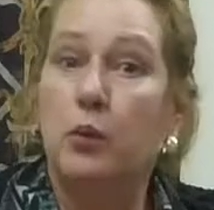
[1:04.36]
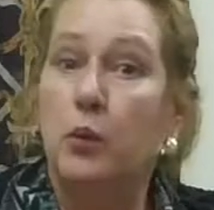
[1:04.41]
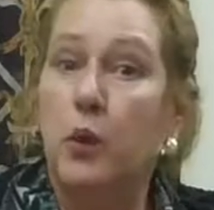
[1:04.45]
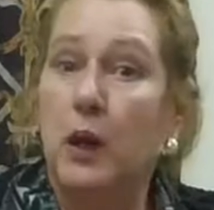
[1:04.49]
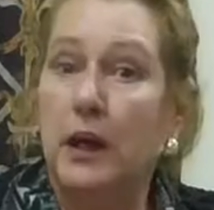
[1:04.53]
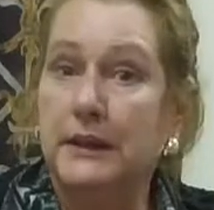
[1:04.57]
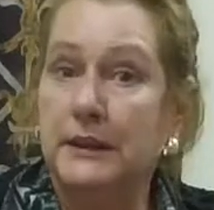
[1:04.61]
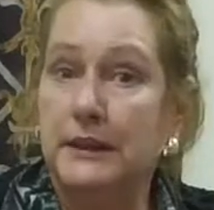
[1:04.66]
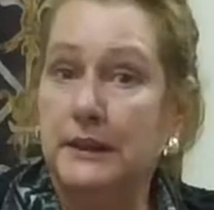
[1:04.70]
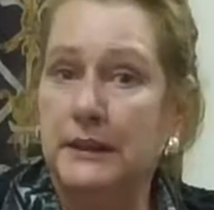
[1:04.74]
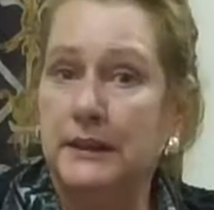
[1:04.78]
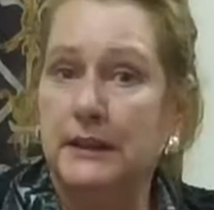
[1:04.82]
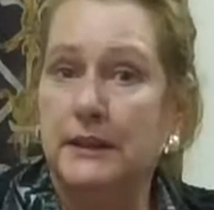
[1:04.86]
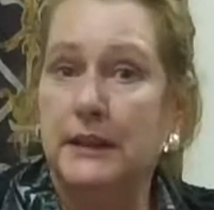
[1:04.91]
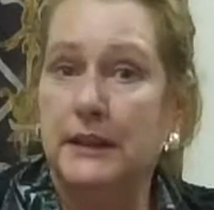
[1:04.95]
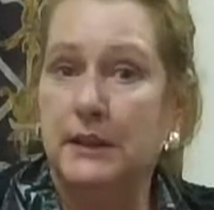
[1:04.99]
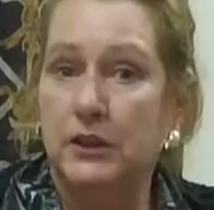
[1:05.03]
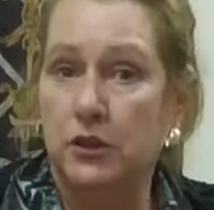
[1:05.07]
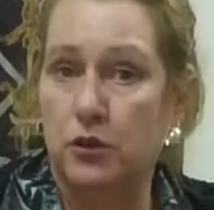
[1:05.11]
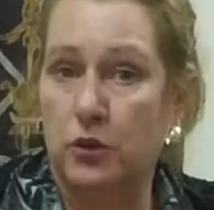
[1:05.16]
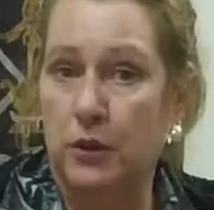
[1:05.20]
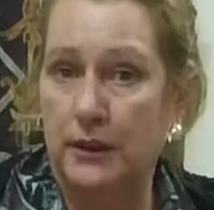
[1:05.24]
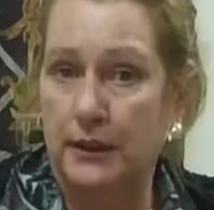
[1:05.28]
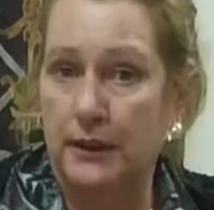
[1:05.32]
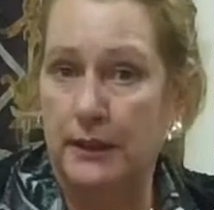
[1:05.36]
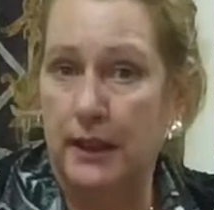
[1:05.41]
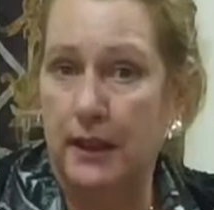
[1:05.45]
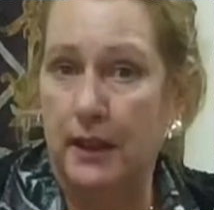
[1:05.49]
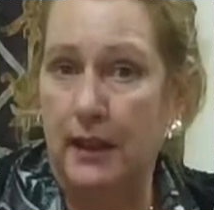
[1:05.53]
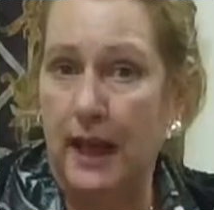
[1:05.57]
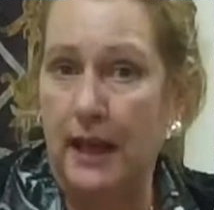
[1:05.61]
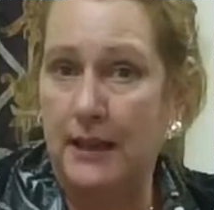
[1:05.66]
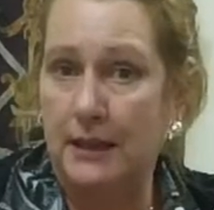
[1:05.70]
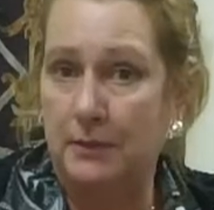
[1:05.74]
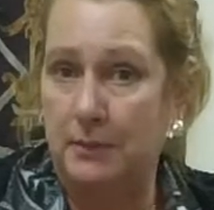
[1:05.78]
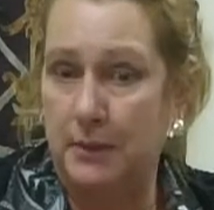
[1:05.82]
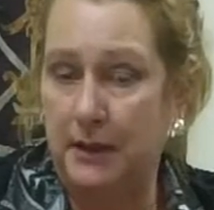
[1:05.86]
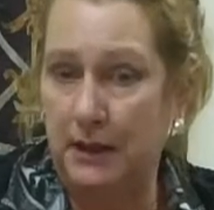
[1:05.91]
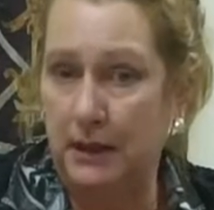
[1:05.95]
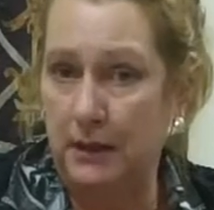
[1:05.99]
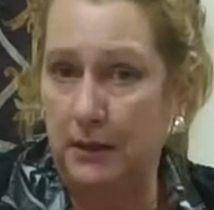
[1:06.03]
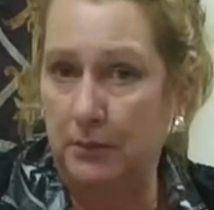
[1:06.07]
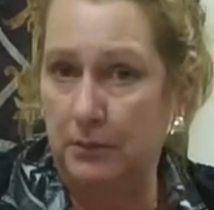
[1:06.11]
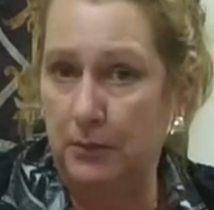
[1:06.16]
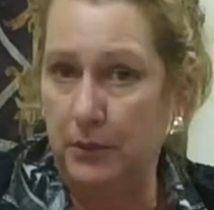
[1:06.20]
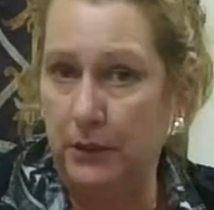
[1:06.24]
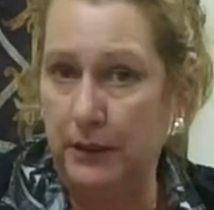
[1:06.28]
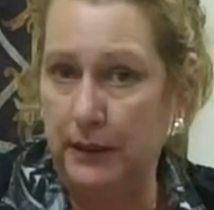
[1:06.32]
once the short sale has been
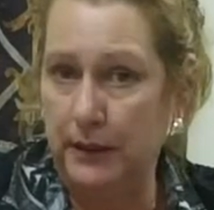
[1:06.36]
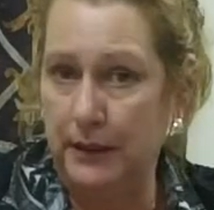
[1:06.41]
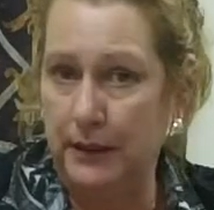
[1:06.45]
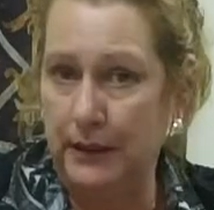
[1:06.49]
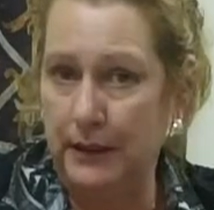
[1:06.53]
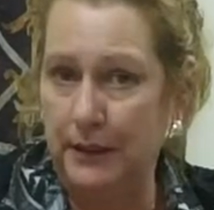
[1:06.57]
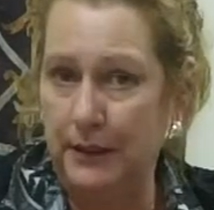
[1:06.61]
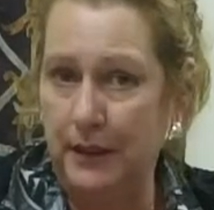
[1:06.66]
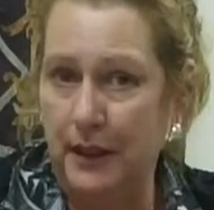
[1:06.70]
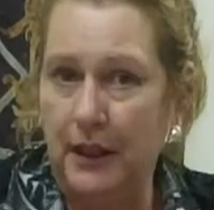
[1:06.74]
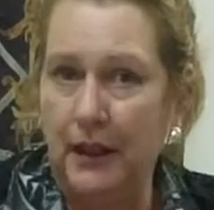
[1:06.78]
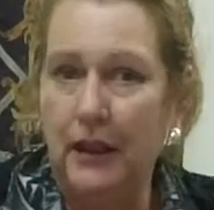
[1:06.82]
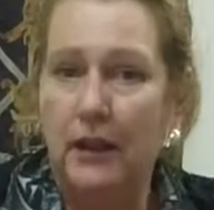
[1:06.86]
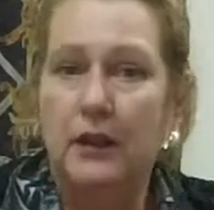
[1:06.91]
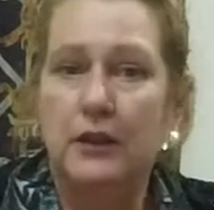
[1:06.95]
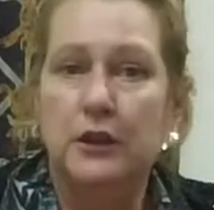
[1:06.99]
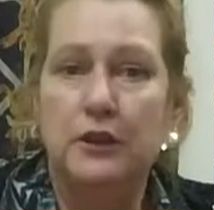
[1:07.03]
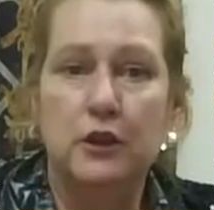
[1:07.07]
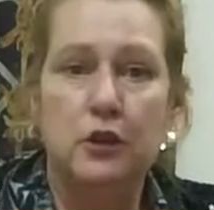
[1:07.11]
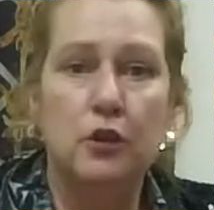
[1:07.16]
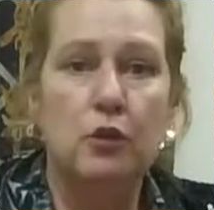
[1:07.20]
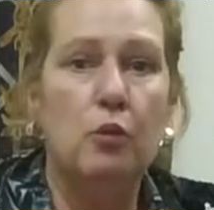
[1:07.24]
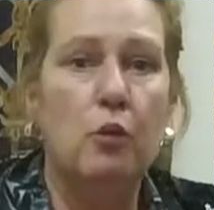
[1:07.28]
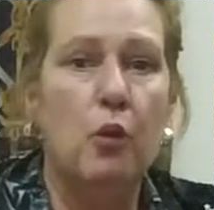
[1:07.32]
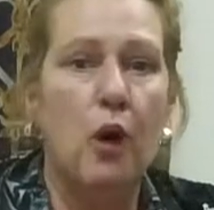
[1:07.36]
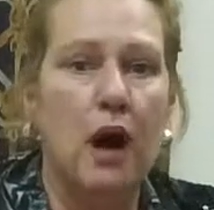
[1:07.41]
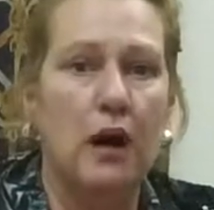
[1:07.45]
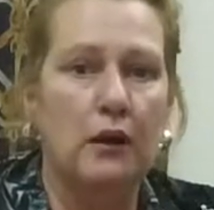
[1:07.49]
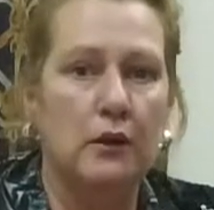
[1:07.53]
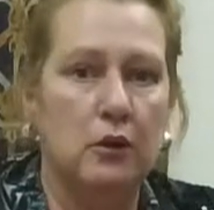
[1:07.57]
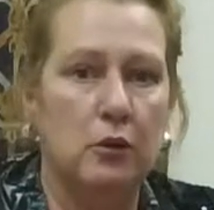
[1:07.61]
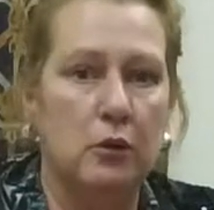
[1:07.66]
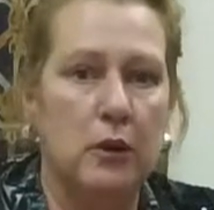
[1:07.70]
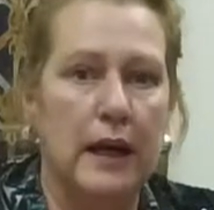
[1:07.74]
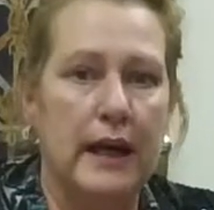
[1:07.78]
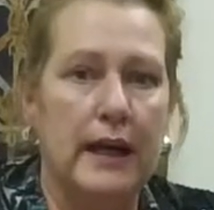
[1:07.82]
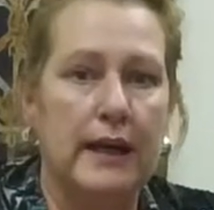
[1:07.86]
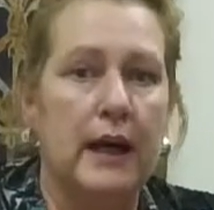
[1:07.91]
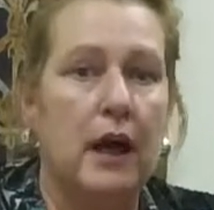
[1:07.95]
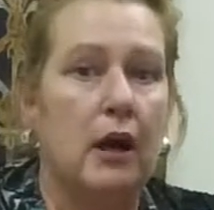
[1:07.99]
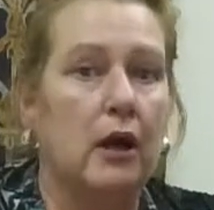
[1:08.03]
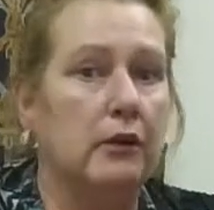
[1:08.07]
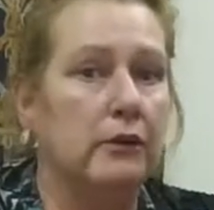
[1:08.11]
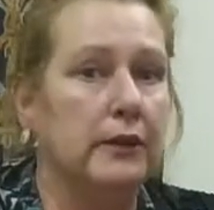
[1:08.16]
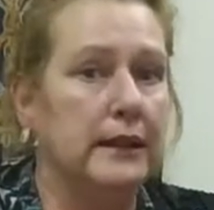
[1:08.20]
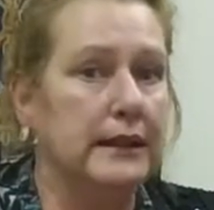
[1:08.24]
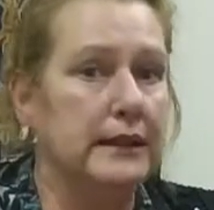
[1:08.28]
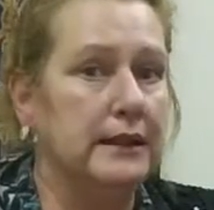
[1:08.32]
completed, you walk away
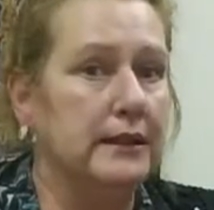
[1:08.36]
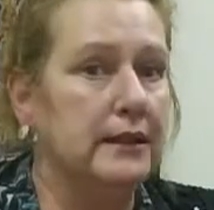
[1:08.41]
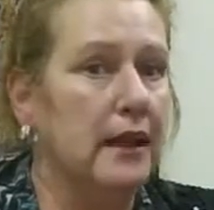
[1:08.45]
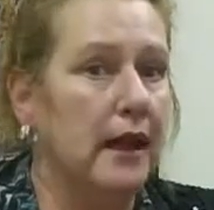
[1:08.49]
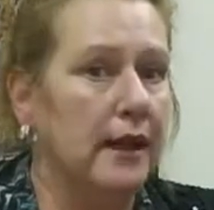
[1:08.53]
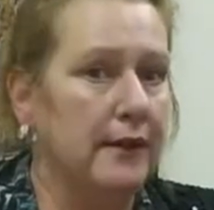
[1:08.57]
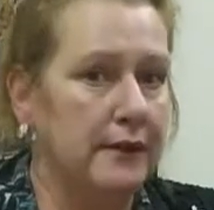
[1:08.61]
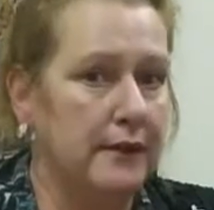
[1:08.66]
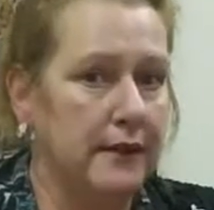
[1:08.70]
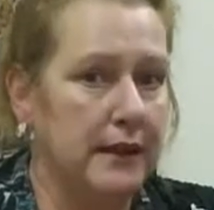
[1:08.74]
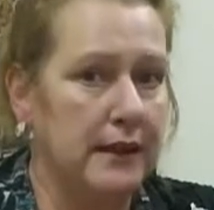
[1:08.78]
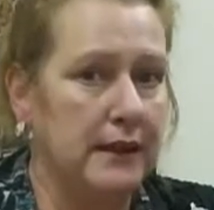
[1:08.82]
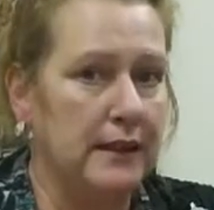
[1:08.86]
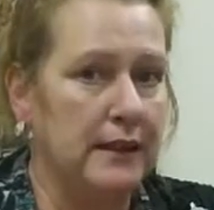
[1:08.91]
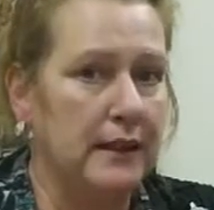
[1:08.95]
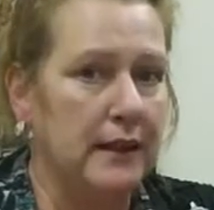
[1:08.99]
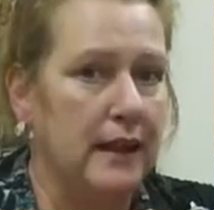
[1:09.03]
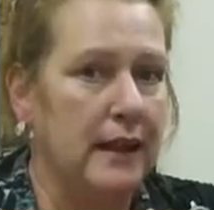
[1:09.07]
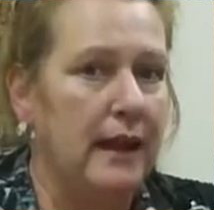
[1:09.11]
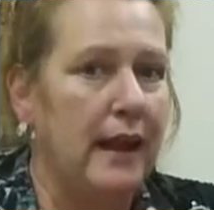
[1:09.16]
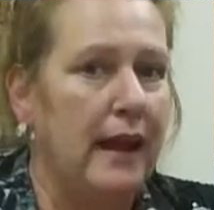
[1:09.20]
owing nothing.